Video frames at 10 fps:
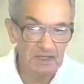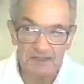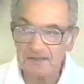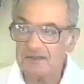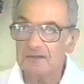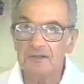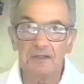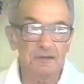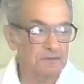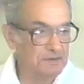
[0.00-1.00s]
Dust and
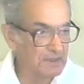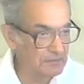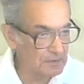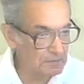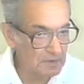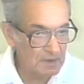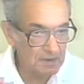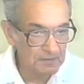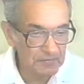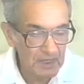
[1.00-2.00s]
dirt was
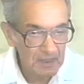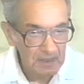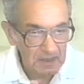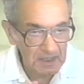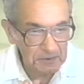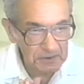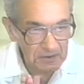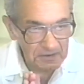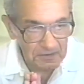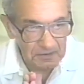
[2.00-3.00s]
everywhere. Now I
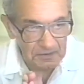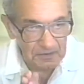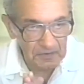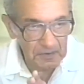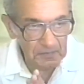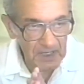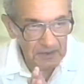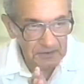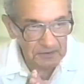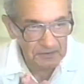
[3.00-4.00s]
talk to the
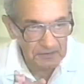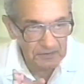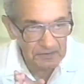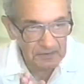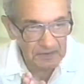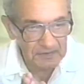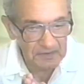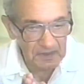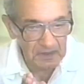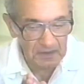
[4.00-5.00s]
managers
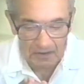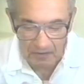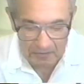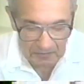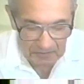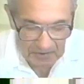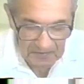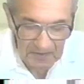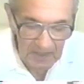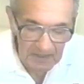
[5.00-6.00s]
and say, you know, you
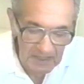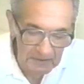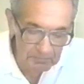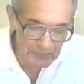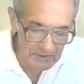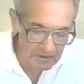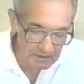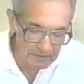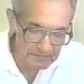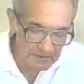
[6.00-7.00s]
just cannot
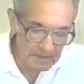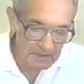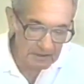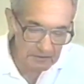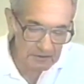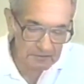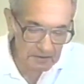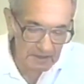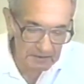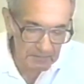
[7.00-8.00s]
build, here
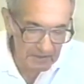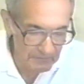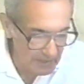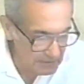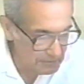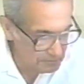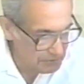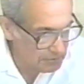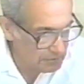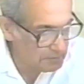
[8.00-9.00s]
you're trying to make
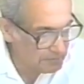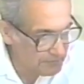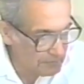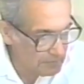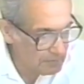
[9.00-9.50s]
vacuum tubes